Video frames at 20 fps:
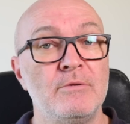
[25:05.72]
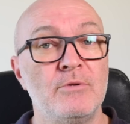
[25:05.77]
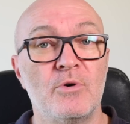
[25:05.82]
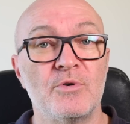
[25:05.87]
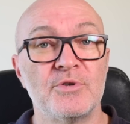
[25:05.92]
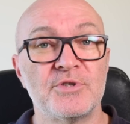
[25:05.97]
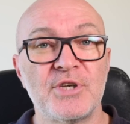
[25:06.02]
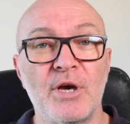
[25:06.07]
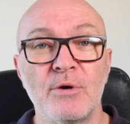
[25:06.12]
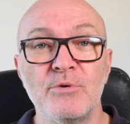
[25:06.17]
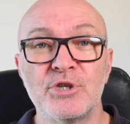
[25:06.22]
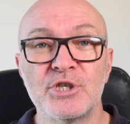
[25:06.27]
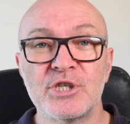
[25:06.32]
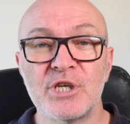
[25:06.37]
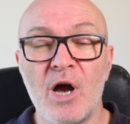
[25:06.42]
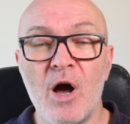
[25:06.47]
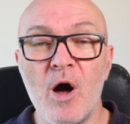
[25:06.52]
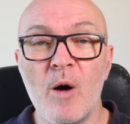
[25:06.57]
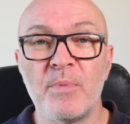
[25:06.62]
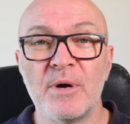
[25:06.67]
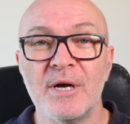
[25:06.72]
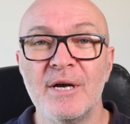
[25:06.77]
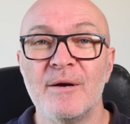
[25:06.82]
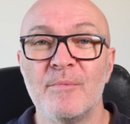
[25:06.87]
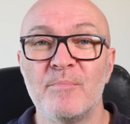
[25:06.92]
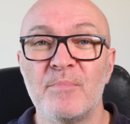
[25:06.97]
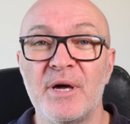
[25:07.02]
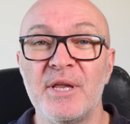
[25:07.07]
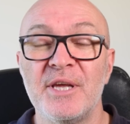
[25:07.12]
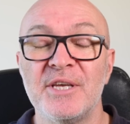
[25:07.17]
not so sharp,
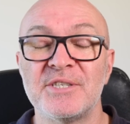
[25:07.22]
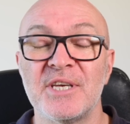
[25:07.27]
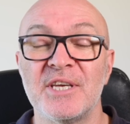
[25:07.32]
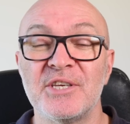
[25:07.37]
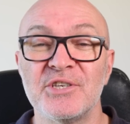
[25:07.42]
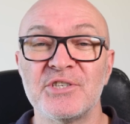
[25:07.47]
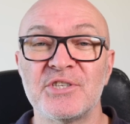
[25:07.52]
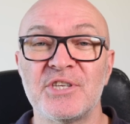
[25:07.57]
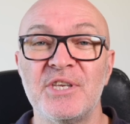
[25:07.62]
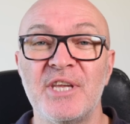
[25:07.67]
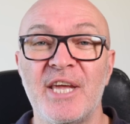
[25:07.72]
but it's just an